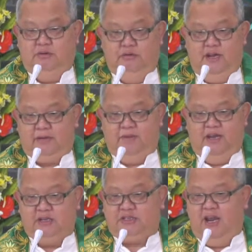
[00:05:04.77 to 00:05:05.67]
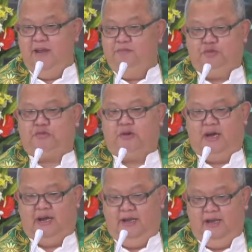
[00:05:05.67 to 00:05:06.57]
Do not be ashamed to
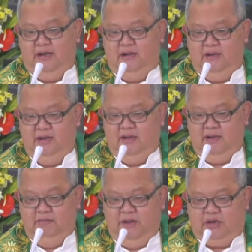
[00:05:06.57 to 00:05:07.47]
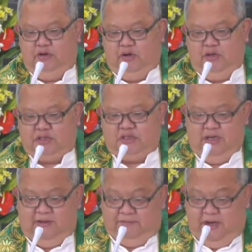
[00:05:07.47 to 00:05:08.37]
cry,
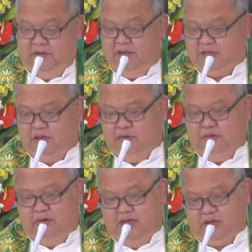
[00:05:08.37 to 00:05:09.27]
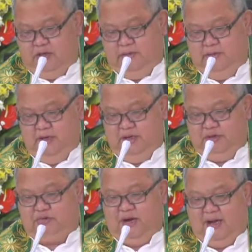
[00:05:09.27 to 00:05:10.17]
because if there is a good reason
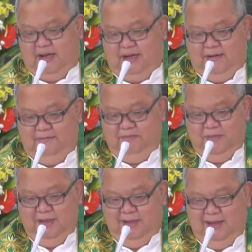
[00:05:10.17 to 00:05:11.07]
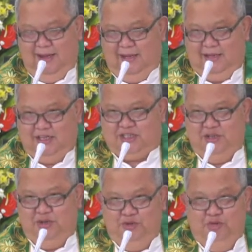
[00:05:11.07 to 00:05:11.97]
to cry, it
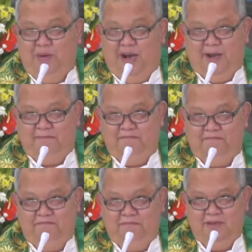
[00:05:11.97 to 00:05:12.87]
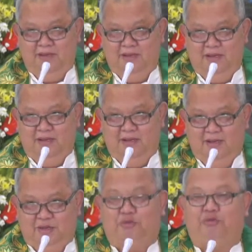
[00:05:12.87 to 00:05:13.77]
is human
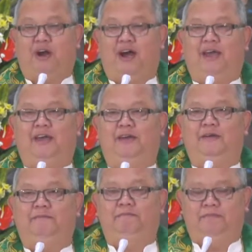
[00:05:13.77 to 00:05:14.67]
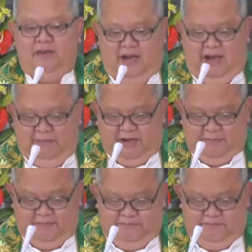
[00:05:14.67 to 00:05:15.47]
to cry. Amen.